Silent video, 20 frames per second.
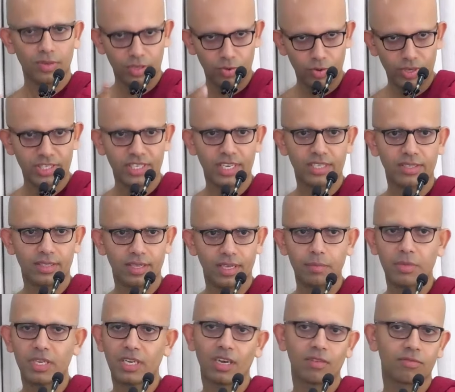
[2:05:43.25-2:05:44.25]
you ingest
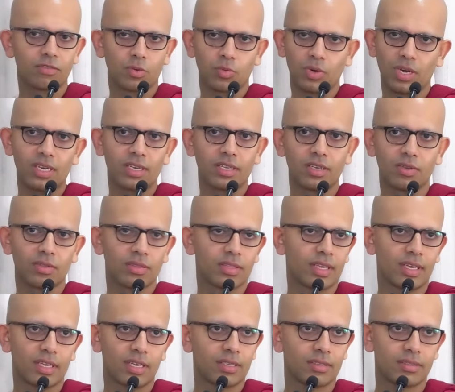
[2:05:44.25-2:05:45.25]
them and after a while you know
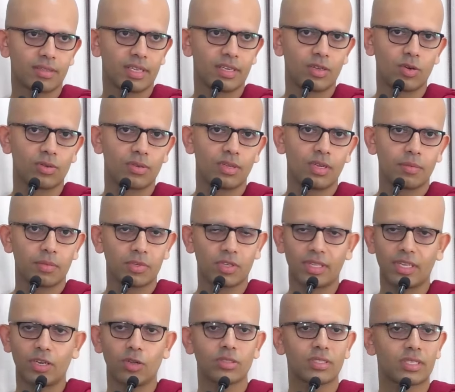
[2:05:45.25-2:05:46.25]
they, they don't
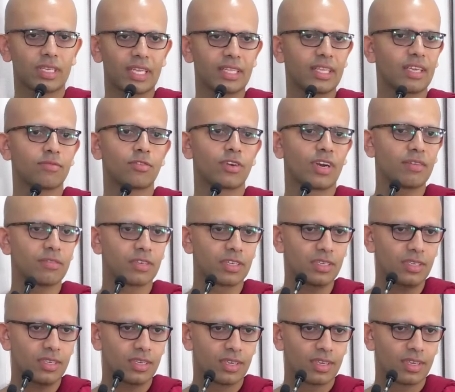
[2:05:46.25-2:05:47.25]
because they don't stay there forever